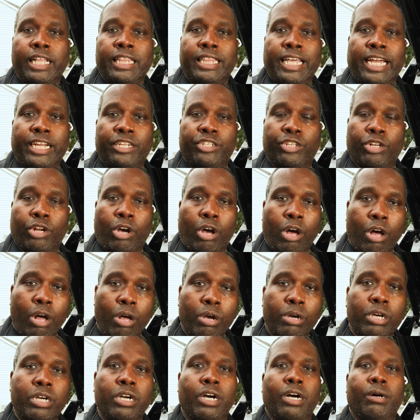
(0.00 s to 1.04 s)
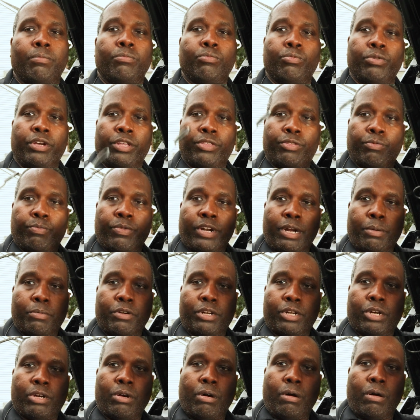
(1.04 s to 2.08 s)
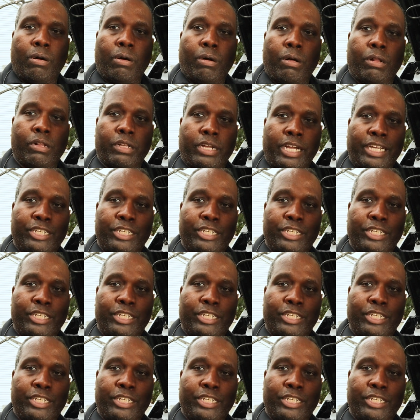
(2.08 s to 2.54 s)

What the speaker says: They should all come with what I'm going to call